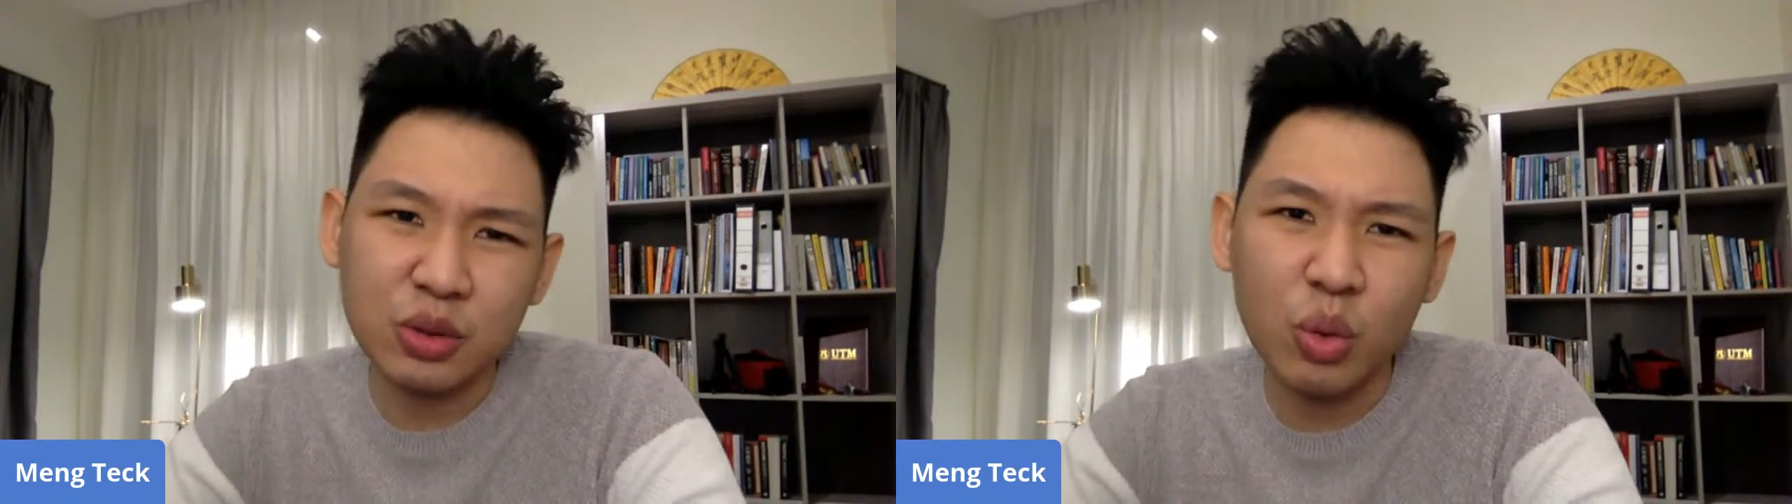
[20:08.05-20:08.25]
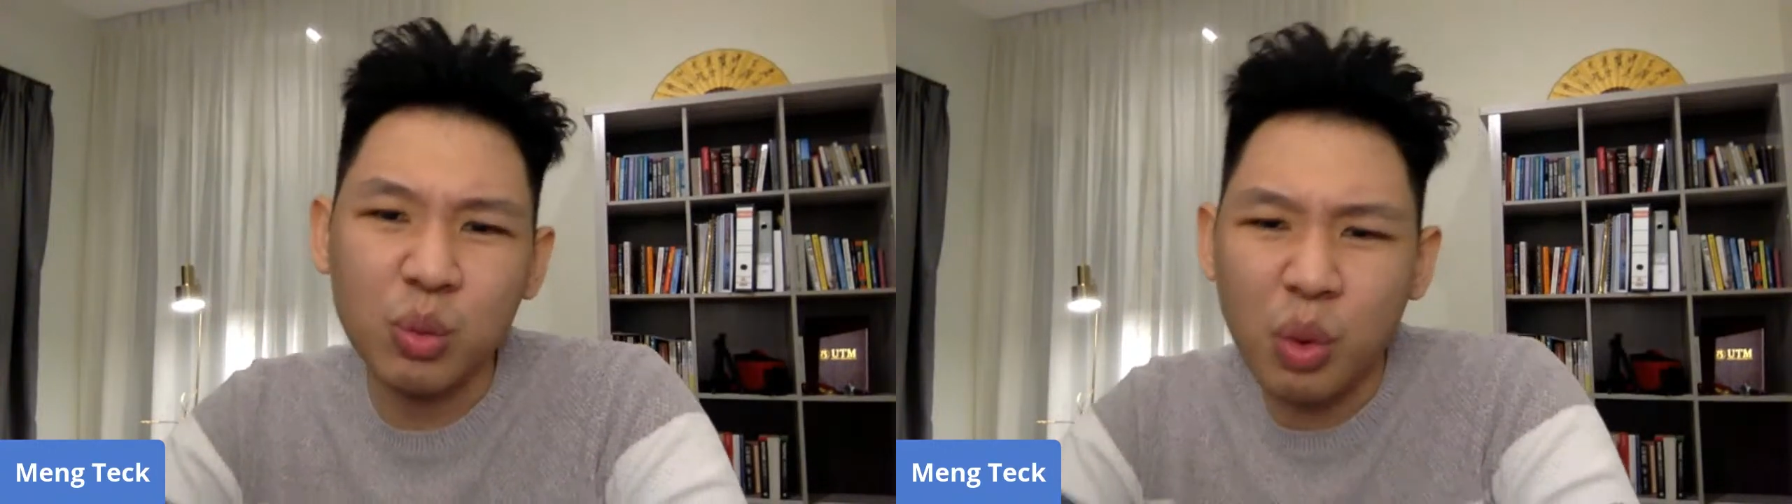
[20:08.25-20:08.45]

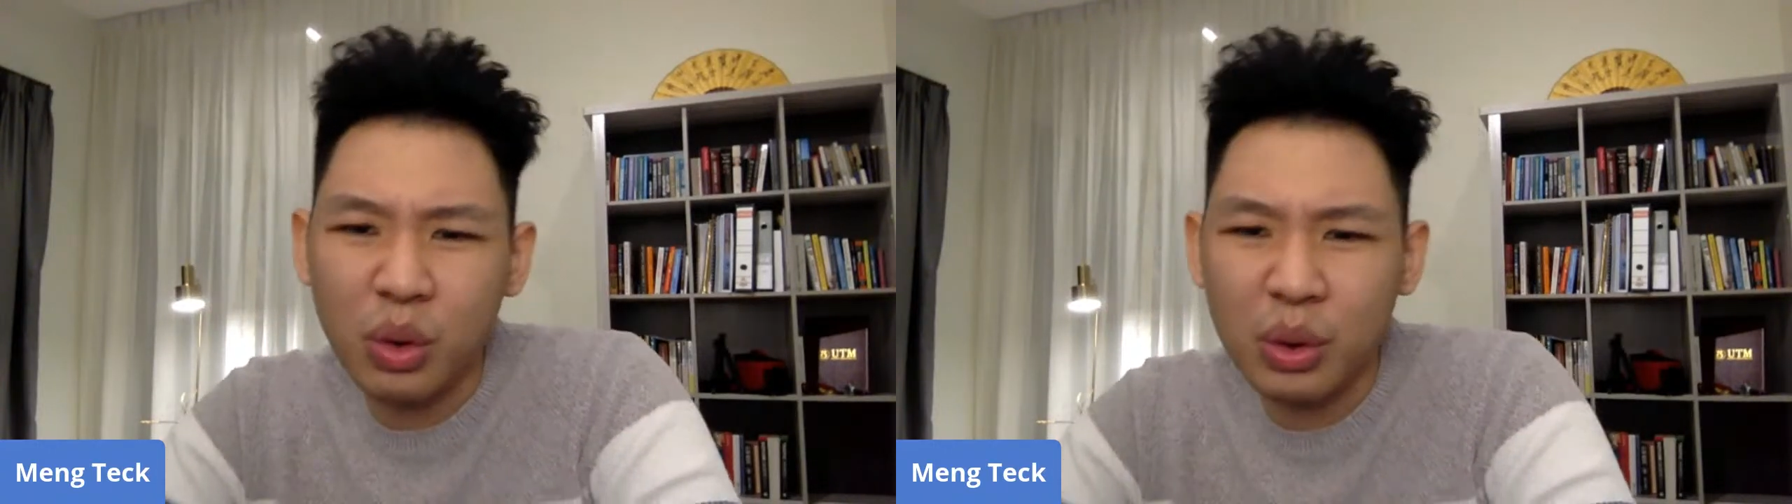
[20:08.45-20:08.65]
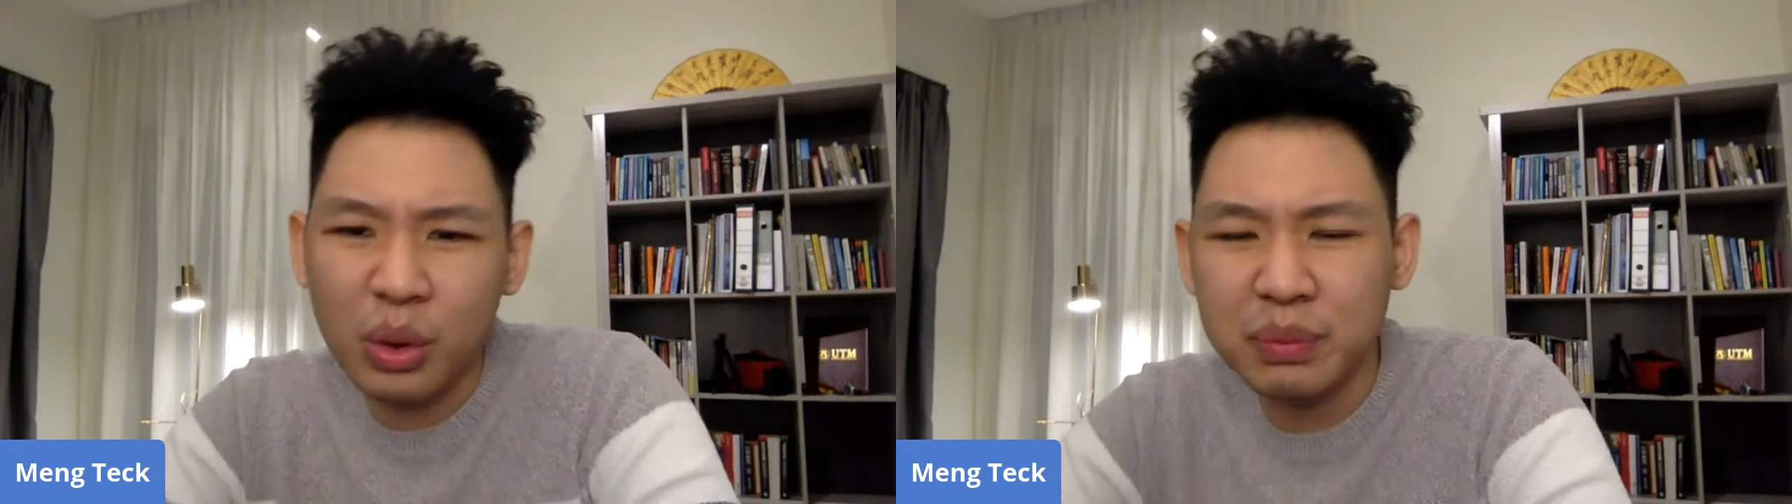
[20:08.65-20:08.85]
no
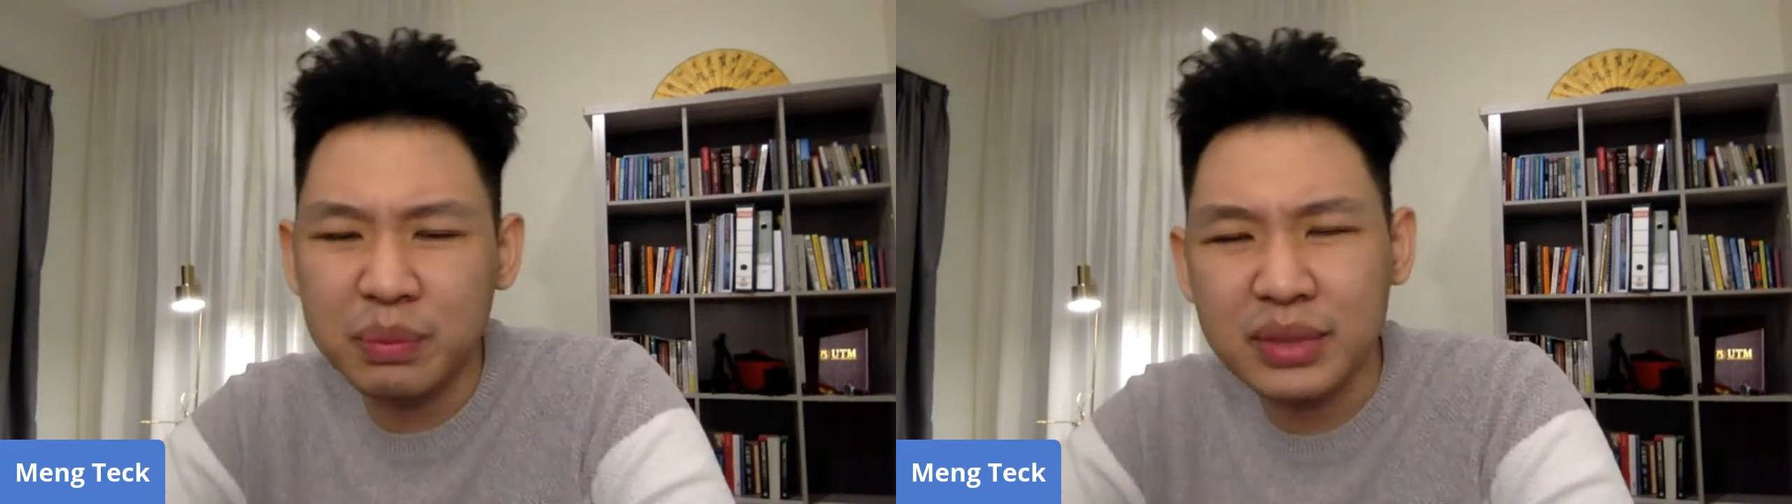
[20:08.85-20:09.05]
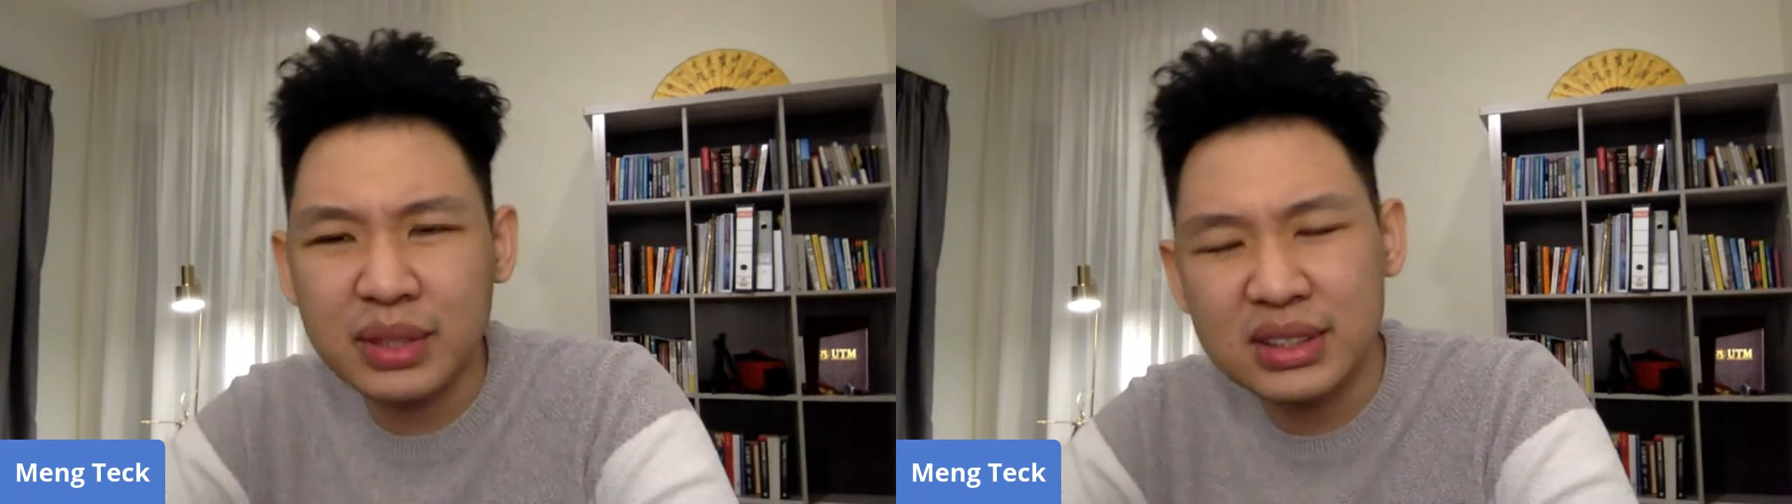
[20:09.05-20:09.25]

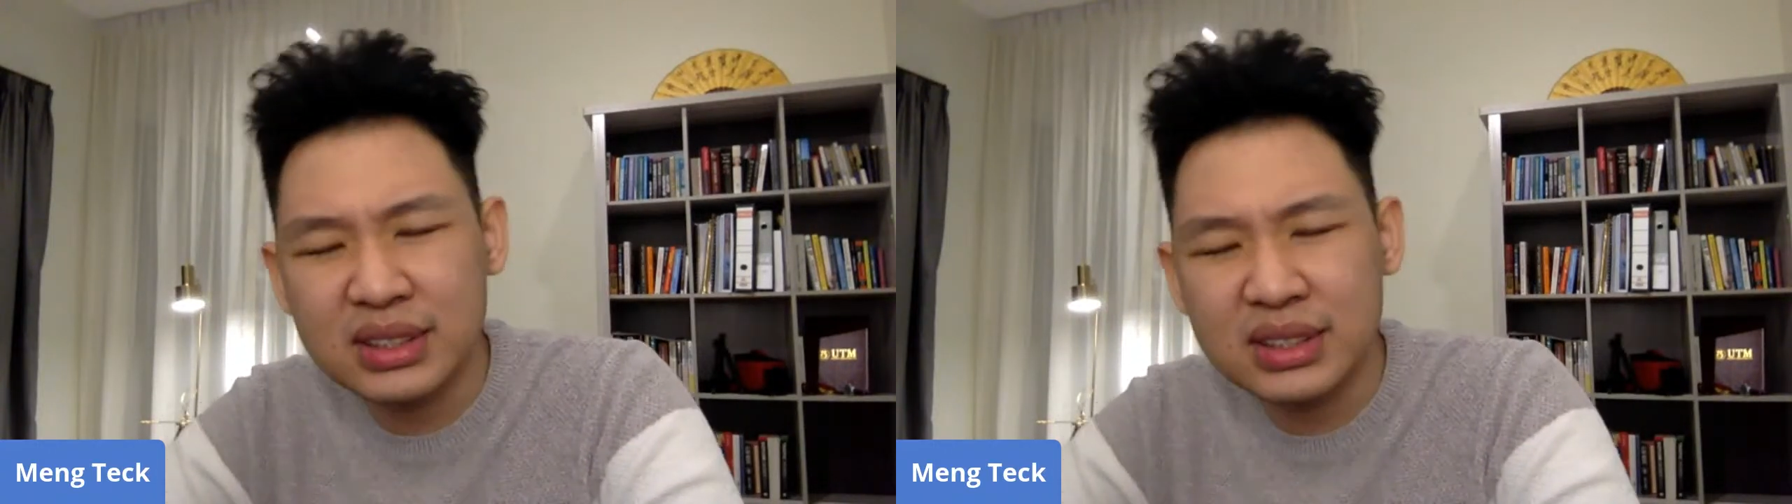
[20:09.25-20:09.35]
volume,